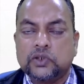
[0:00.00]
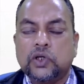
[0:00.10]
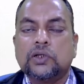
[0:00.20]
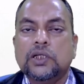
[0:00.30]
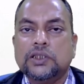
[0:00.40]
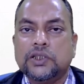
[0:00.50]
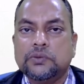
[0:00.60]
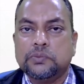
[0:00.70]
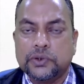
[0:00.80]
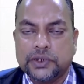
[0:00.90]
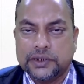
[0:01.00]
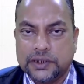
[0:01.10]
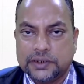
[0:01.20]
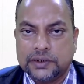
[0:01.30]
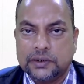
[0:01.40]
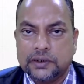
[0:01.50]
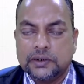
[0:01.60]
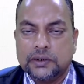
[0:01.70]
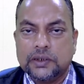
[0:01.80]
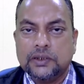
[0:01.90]
cognition processes
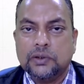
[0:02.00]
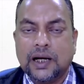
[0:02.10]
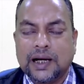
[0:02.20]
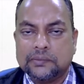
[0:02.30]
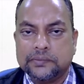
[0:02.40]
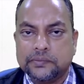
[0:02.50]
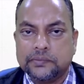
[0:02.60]
they do have.